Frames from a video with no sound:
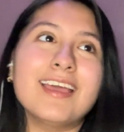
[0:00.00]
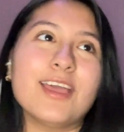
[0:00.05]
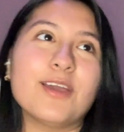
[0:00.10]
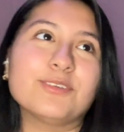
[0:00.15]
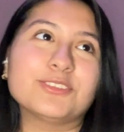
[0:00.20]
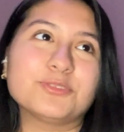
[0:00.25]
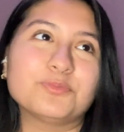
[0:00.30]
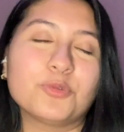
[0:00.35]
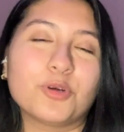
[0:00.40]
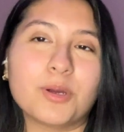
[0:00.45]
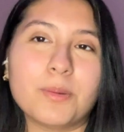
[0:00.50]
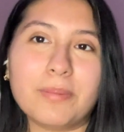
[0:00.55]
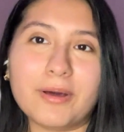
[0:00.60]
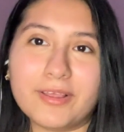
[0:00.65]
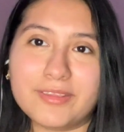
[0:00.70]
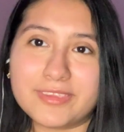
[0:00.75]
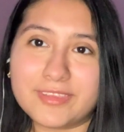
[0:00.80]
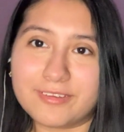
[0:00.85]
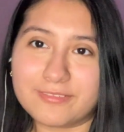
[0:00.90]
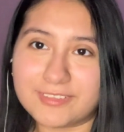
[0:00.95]
It was more
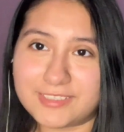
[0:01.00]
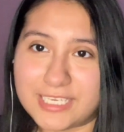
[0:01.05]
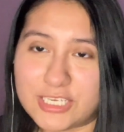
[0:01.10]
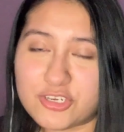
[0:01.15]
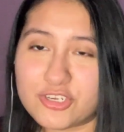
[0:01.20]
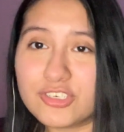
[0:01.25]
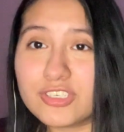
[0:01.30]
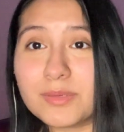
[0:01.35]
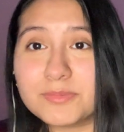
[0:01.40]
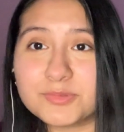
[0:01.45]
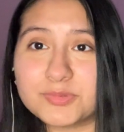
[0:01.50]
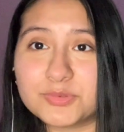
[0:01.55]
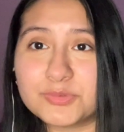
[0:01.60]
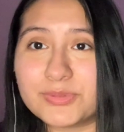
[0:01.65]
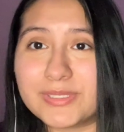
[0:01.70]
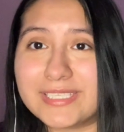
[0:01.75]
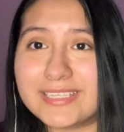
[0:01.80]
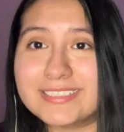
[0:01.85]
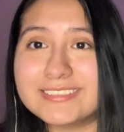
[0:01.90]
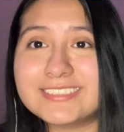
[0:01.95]
about the relationships
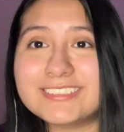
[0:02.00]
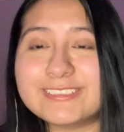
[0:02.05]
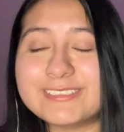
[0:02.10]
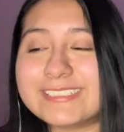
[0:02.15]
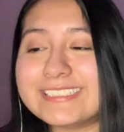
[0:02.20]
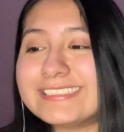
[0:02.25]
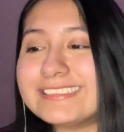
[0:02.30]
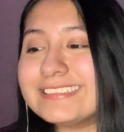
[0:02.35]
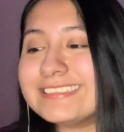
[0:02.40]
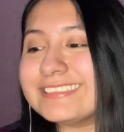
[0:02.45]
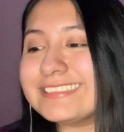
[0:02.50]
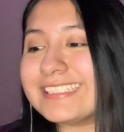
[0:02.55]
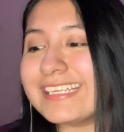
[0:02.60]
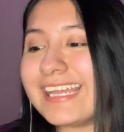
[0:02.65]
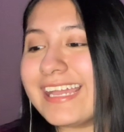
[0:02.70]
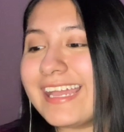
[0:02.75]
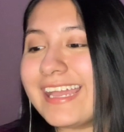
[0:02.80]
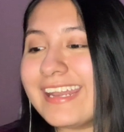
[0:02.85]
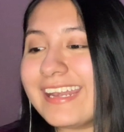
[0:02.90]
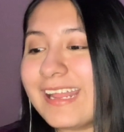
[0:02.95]
between the students,
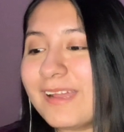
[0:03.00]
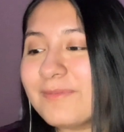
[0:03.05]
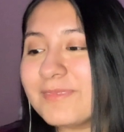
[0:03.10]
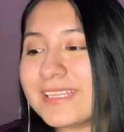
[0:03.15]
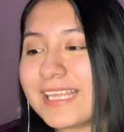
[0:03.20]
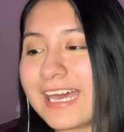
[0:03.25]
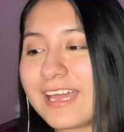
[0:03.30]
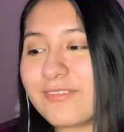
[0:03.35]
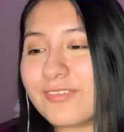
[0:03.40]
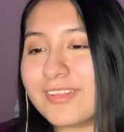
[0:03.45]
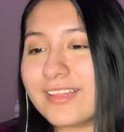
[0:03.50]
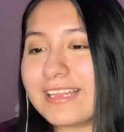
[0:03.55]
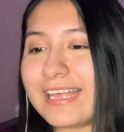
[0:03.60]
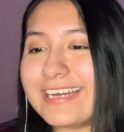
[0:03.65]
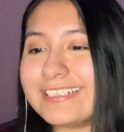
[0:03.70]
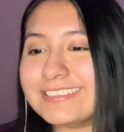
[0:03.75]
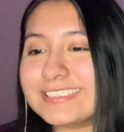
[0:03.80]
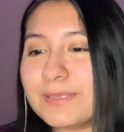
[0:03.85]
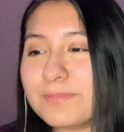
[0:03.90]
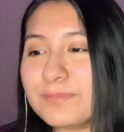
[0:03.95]
and I'm glad for the
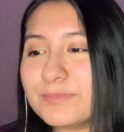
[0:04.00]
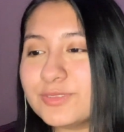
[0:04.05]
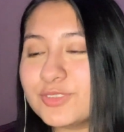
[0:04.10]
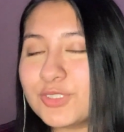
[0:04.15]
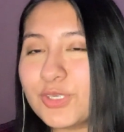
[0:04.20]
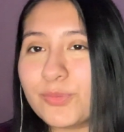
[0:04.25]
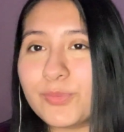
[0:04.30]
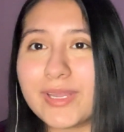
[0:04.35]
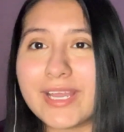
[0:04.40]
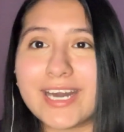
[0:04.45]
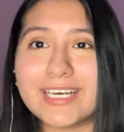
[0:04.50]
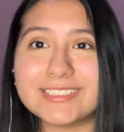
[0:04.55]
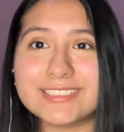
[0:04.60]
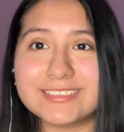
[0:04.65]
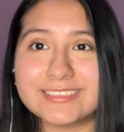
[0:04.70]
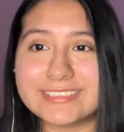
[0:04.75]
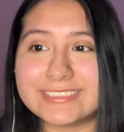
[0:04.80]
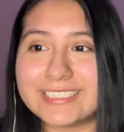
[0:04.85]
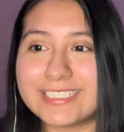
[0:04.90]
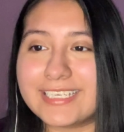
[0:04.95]
last episode we got to
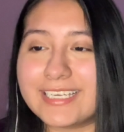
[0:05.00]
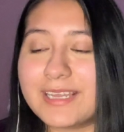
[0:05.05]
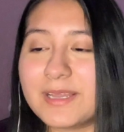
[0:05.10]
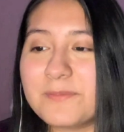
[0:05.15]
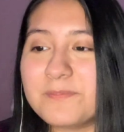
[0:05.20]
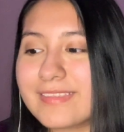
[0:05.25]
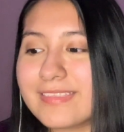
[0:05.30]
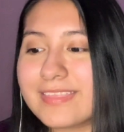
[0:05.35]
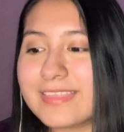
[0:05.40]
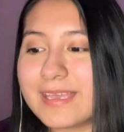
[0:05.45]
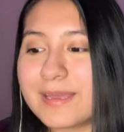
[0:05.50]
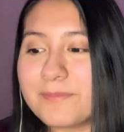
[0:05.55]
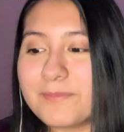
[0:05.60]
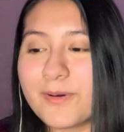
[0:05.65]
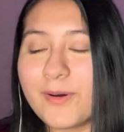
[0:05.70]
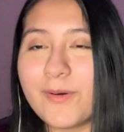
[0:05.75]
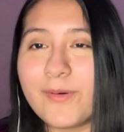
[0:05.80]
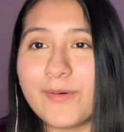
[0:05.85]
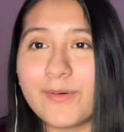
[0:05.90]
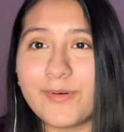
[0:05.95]
see them
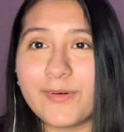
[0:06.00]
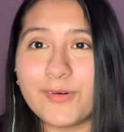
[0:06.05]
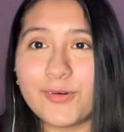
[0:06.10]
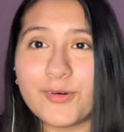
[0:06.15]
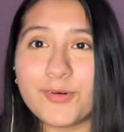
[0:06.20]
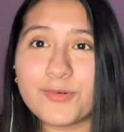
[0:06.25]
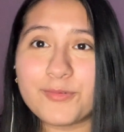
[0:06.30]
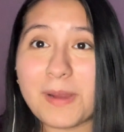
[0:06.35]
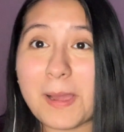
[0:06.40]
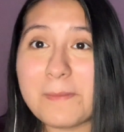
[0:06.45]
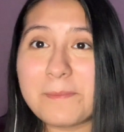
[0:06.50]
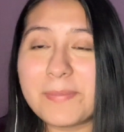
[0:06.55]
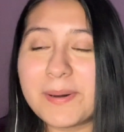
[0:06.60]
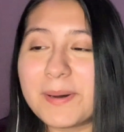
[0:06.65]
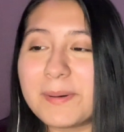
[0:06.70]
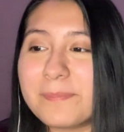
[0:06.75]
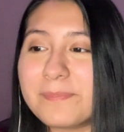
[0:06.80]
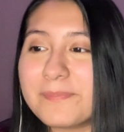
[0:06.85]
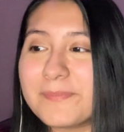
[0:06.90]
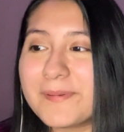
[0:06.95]
all wrap
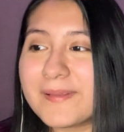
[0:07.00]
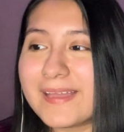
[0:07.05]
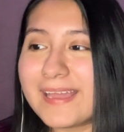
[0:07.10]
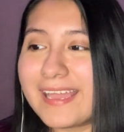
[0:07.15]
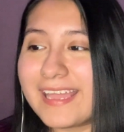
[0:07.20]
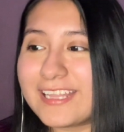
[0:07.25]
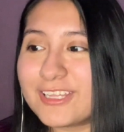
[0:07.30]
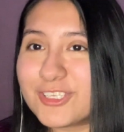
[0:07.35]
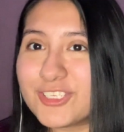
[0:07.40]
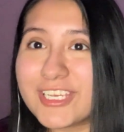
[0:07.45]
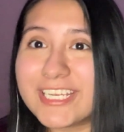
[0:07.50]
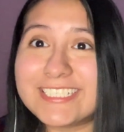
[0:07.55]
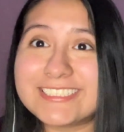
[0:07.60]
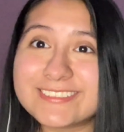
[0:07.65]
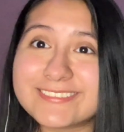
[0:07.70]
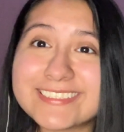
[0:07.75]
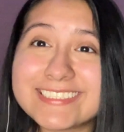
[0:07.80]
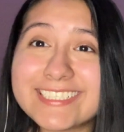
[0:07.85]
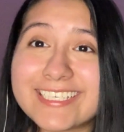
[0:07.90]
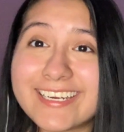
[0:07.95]
up and
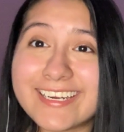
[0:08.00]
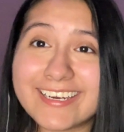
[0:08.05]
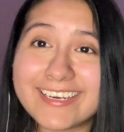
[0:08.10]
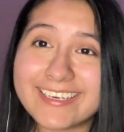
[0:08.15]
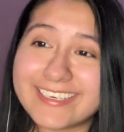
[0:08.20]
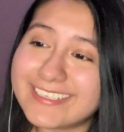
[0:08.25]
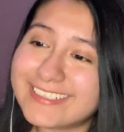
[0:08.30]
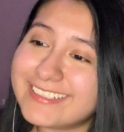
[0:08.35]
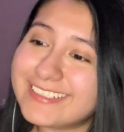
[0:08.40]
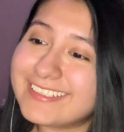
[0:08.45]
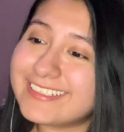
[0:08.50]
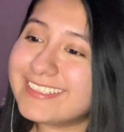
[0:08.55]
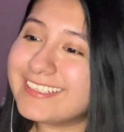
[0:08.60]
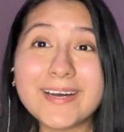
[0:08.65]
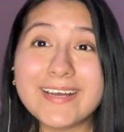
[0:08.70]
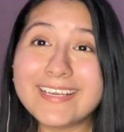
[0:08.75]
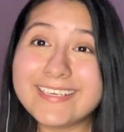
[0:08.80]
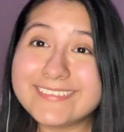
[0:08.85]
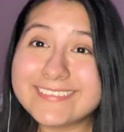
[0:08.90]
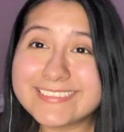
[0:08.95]
Chase returned.
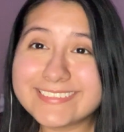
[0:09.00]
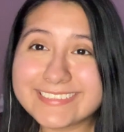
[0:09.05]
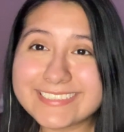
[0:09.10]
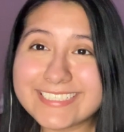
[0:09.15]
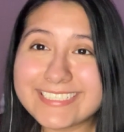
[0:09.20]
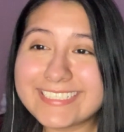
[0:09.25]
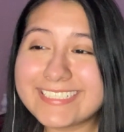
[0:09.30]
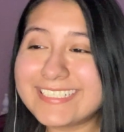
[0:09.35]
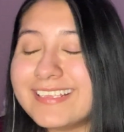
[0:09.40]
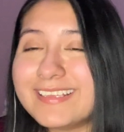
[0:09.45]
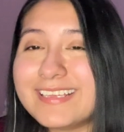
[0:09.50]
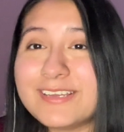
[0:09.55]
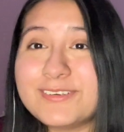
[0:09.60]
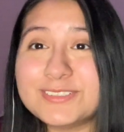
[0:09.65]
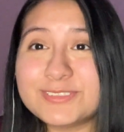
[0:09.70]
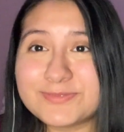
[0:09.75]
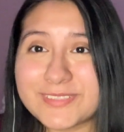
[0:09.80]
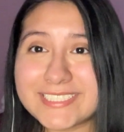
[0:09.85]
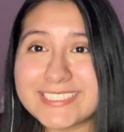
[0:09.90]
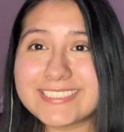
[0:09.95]
It was good. It
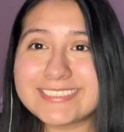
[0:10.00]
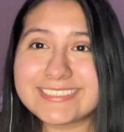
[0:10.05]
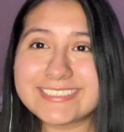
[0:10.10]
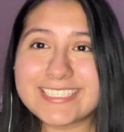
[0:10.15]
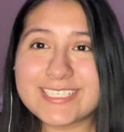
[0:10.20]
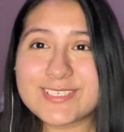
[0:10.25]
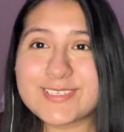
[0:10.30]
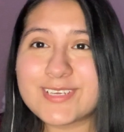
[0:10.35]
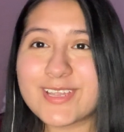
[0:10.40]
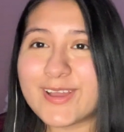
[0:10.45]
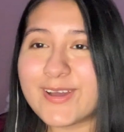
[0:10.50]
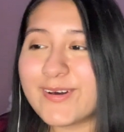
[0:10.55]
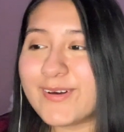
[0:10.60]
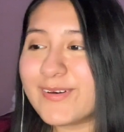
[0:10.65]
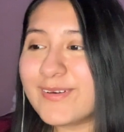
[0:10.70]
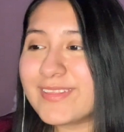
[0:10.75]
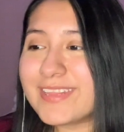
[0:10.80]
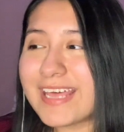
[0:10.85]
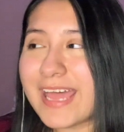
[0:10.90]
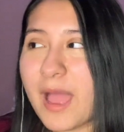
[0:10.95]
was fun to see a
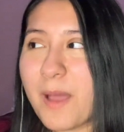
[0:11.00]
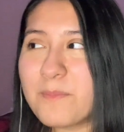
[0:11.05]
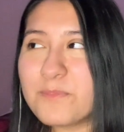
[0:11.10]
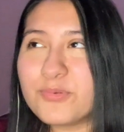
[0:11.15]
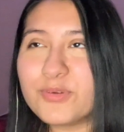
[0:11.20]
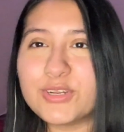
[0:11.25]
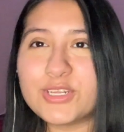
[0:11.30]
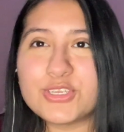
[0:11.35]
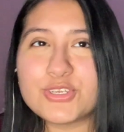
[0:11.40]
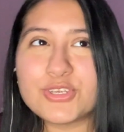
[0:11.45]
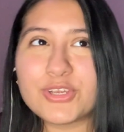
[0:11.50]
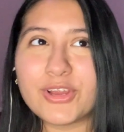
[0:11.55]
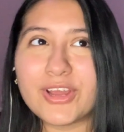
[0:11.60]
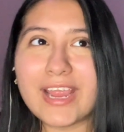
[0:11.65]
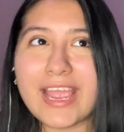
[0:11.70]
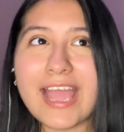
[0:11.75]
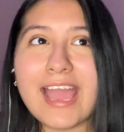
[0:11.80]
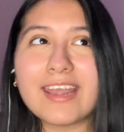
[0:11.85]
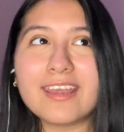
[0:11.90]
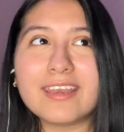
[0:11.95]
show that I'm pretty
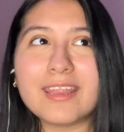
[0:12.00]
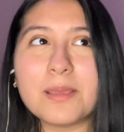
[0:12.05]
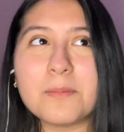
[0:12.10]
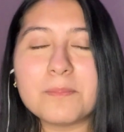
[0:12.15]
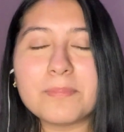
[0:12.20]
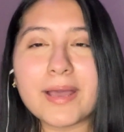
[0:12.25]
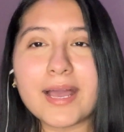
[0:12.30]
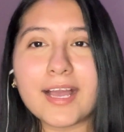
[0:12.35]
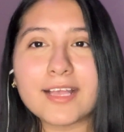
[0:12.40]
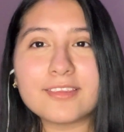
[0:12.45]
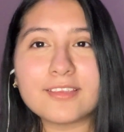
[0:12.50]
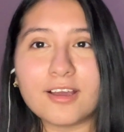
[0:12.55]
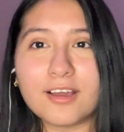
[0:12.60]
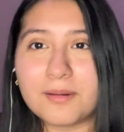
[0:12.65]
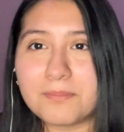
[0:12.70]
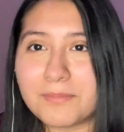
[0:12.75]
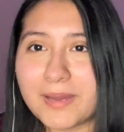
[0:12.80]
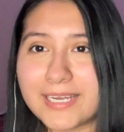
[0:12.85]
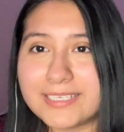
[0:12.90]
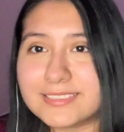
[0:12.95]
sure had an impact
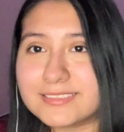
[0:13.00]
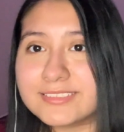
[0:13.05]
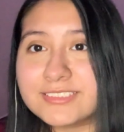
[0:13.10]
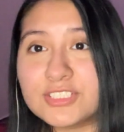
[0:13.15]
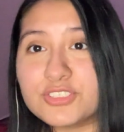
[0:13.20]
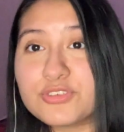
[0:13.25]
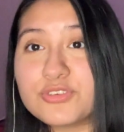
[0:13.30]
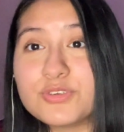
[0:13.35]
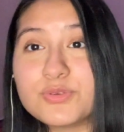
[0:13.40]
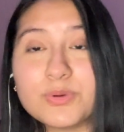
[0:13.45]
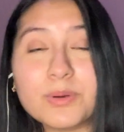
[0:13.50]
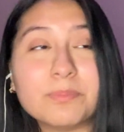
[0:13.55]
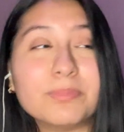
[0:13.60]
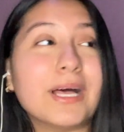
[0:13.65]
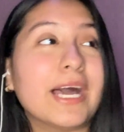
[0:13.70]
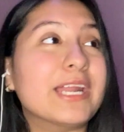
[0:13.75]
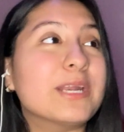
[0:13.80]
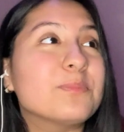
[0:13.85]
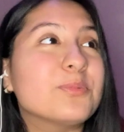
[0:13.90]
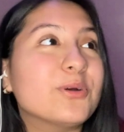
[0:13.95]
on my decision to
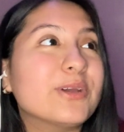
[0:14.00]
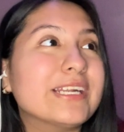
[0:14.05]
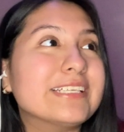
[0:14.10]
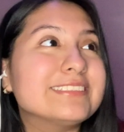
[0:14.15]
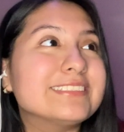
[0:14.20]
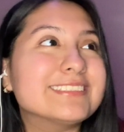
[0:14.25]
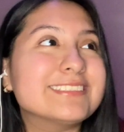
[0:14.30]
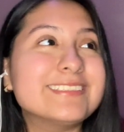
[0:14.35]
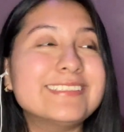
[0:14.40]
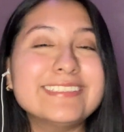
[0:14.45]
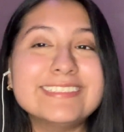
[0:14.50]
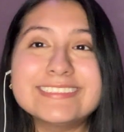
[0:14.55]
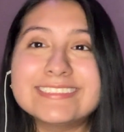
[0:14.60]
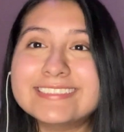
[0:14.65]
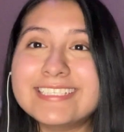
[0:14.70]
apply to boarding schools.